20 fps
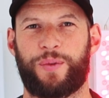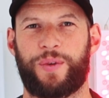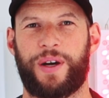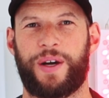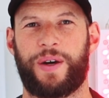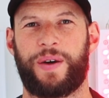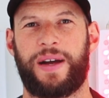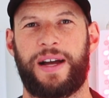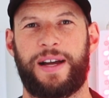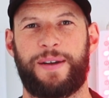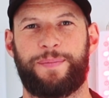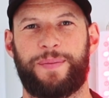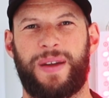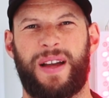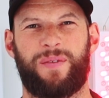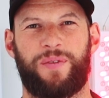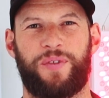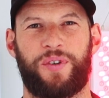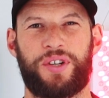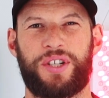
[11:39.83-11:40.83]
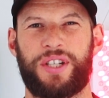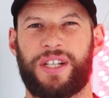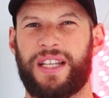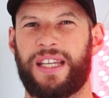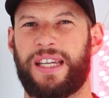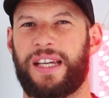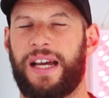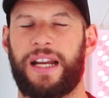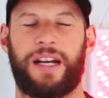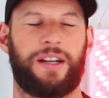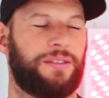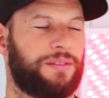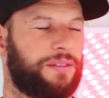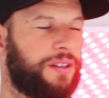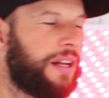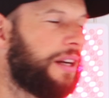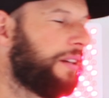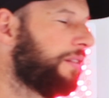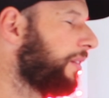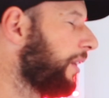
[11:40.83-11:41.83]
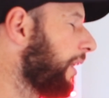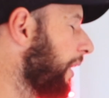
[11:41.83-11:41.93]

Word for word: Well, um, unfortunately, I don't, I don't